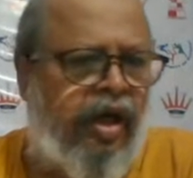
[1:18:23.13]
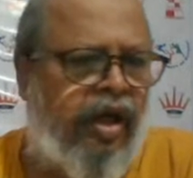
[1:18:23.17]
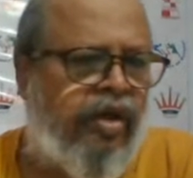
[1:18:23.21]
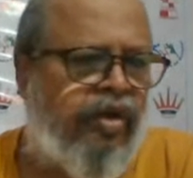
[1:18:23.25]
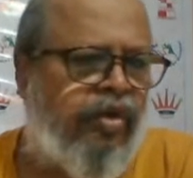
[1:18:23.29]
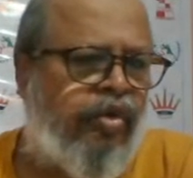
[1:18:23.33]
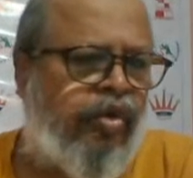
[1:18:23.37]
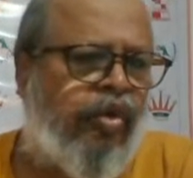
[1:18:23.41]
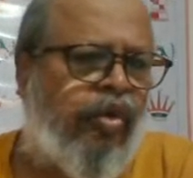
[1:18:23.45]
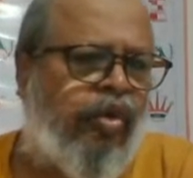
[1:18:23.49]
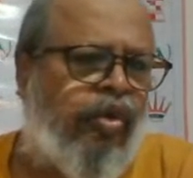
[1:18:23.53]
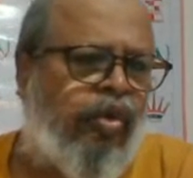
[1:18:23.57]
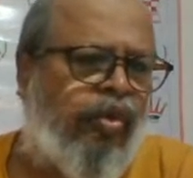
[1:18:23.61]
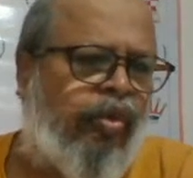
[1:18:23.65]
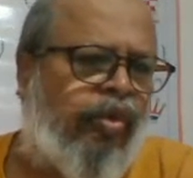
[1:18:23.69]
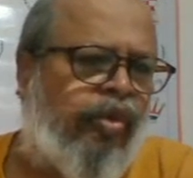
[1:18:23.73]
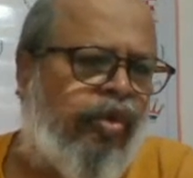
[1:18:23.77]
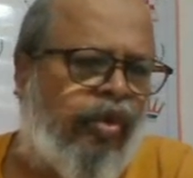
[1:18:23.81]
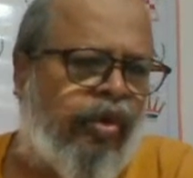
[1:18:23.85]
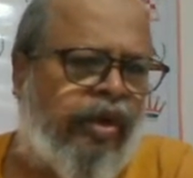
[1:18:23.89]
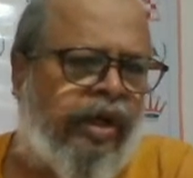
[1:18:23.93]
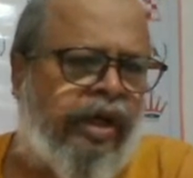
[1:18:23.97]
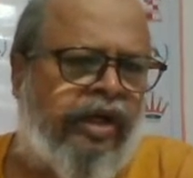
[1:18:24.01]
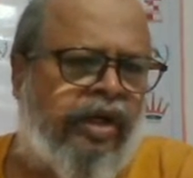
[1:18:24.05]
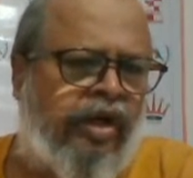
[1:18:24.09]

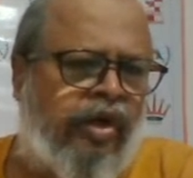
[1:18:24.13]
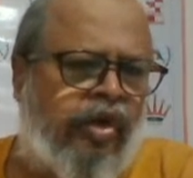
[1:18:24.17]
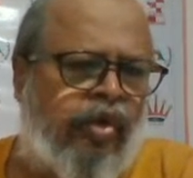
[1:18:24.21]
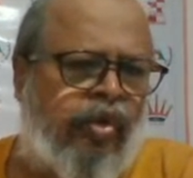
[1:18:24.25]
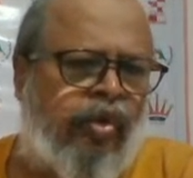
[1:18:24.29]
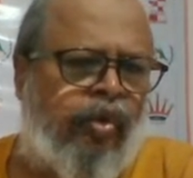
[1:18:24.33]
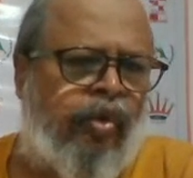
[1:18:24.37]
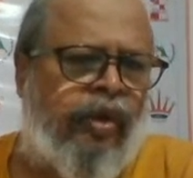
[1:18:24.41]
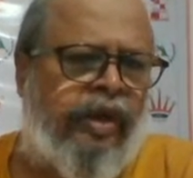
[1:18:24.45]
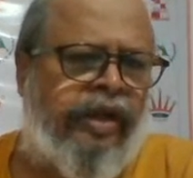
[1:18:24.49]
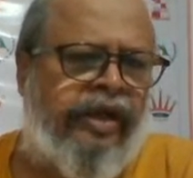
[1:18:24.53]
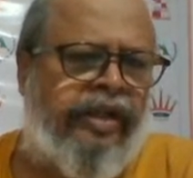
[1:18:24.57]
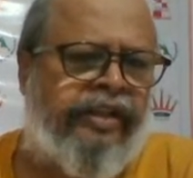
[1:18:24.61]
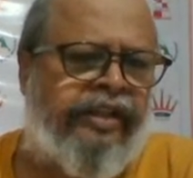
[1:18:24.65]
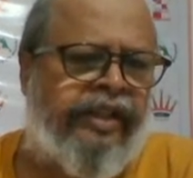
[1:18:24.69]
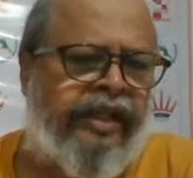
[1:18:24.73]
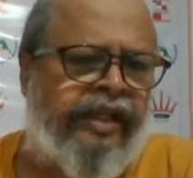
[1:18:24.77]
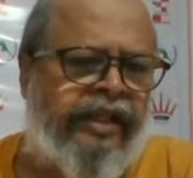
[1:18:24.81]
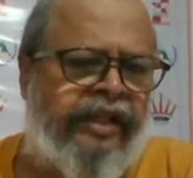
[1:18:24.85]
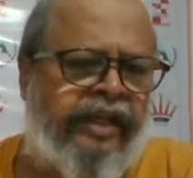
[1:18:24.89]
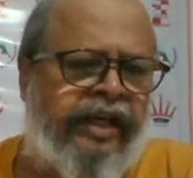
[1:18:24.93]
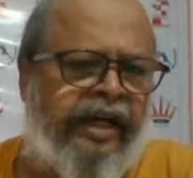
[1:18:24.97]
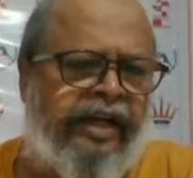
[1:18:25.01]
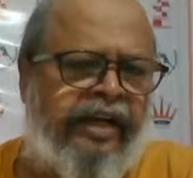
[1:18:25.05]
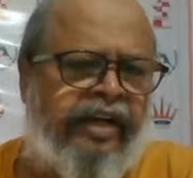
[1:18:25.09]
you cannot do
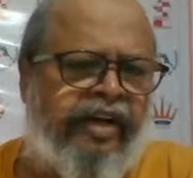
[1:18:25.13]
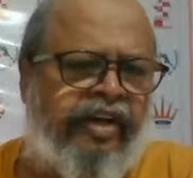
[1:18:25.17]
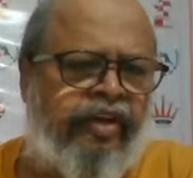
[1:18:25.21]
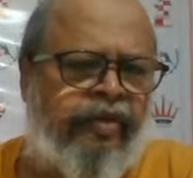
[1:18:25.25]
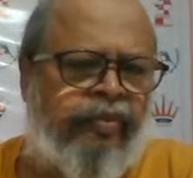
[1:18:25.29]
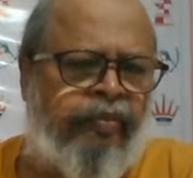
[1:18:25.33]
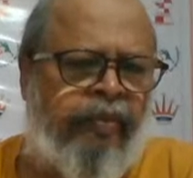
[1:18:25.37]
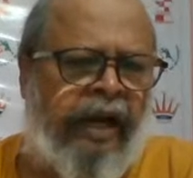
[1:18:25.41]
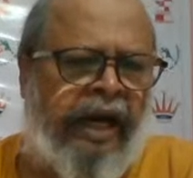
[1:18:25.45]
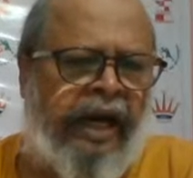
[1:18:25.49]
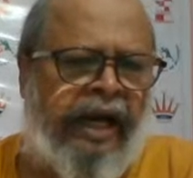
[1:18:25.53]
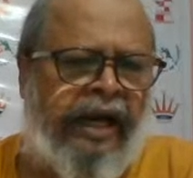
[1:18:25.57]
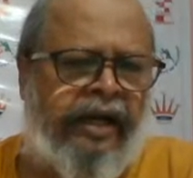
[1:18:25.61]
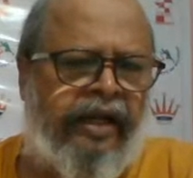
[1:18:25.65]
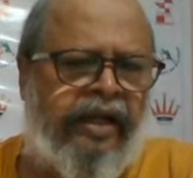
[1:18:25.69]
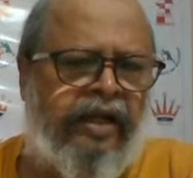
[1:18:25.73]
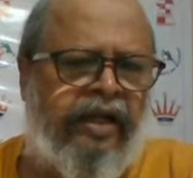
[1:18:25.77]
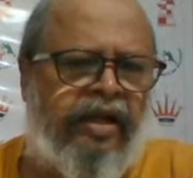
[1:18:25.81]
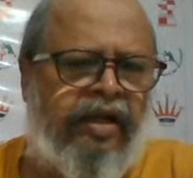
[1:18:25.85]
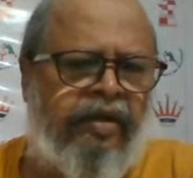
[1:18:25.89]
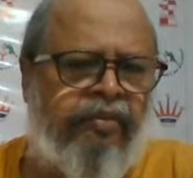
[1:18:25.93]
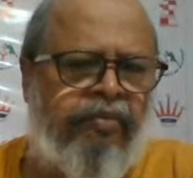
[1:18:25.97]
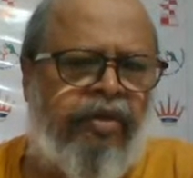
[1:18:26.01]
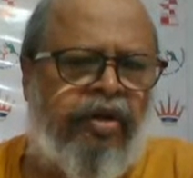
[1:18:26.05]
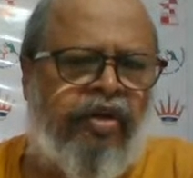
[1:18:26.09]
anything here. It is bad
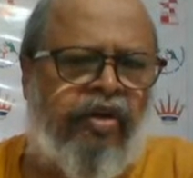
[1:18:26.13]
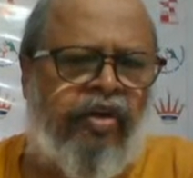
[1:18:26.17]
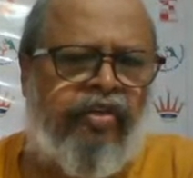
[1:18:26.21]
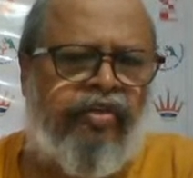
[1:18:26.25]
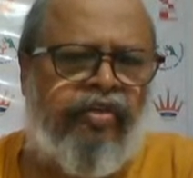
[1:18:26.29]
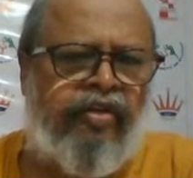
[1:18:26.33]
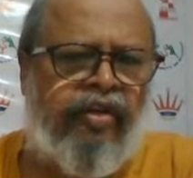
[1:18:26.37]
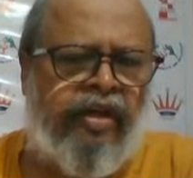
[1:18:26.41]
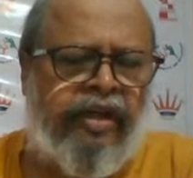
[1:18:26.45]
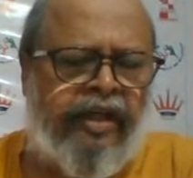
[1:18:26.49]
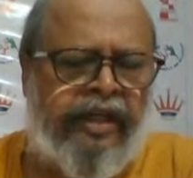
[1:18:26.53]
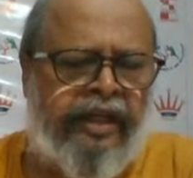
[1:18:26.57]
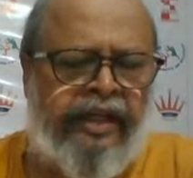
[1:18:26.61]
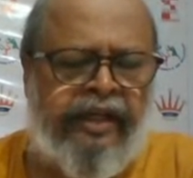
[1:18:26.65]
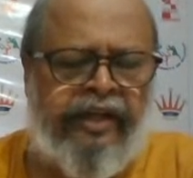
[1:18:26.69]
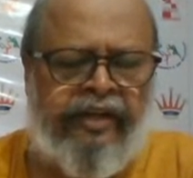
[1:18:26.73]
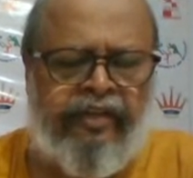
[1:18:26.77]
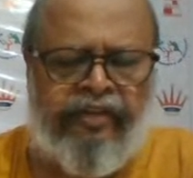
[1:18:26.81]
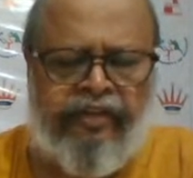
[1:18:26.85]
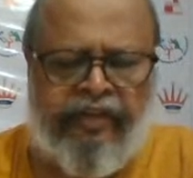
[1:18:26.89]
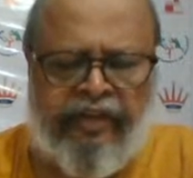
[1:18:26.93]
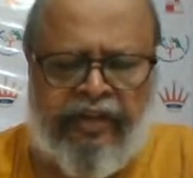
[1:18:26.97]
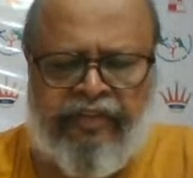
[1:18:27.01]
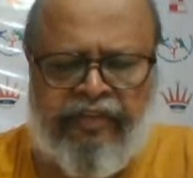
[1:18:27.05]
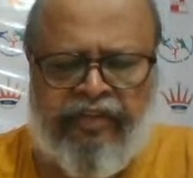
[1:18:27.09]
because the king is
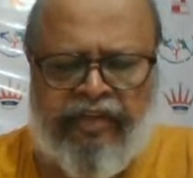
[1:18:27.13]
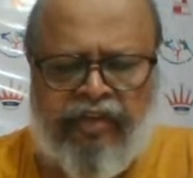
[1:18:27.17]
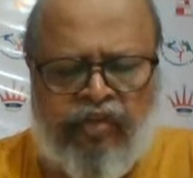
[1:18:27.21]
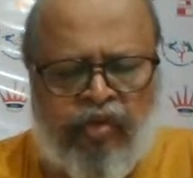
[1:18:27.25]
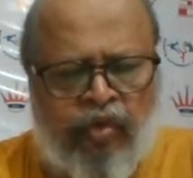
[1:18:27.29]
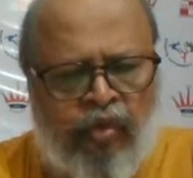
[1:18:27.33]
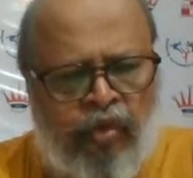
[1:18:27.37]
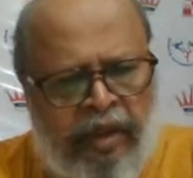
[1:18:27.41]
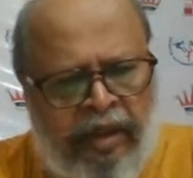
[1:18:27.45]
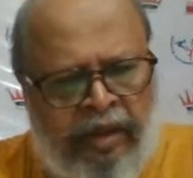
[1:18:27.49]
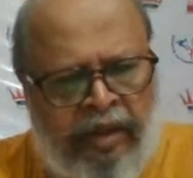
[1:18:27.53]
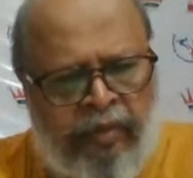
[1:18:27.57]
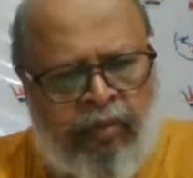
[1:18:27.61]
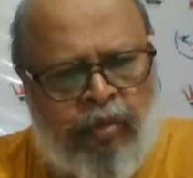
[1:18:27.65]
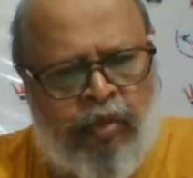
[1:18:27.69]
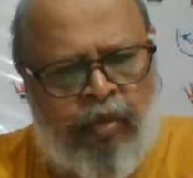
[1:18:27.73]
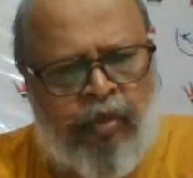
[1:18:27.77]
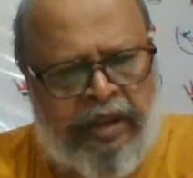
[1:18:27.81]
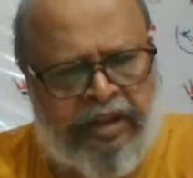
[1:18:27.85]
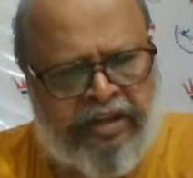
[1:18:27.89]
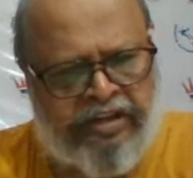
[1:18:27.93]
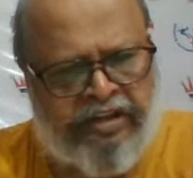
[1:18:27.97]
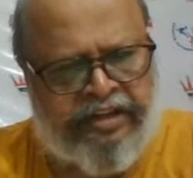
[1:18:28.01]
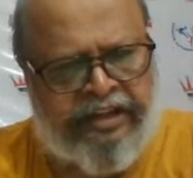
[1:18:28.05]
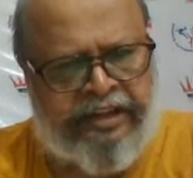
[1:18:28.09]
in danger. So only move
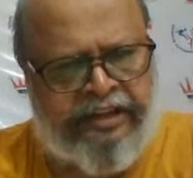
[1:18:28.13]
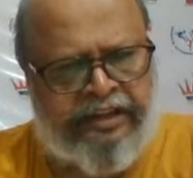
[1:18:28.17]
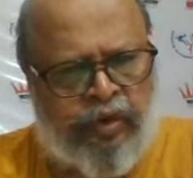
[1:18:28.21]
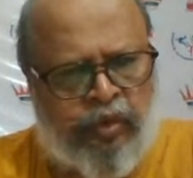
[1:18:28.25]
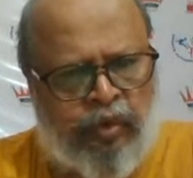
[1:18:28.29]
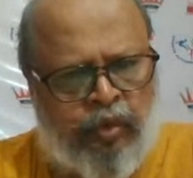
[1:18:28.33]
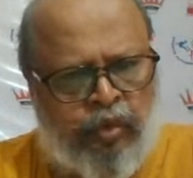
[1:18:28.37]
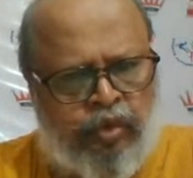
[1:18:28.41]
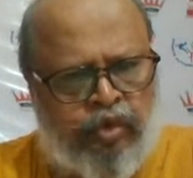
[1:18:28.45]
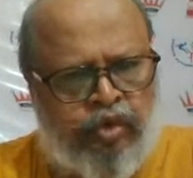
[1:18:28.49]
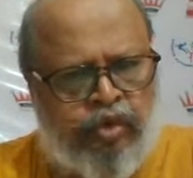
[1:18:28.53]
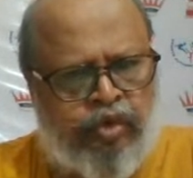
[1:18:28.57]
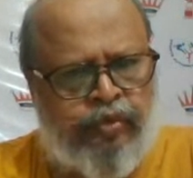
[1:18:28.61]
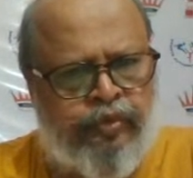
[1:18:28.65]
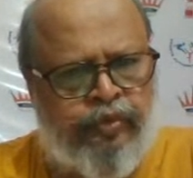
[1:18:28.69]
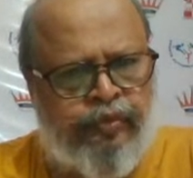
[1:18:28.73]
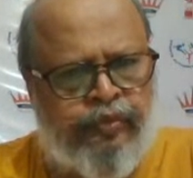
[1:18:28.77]
to exchange the rooks.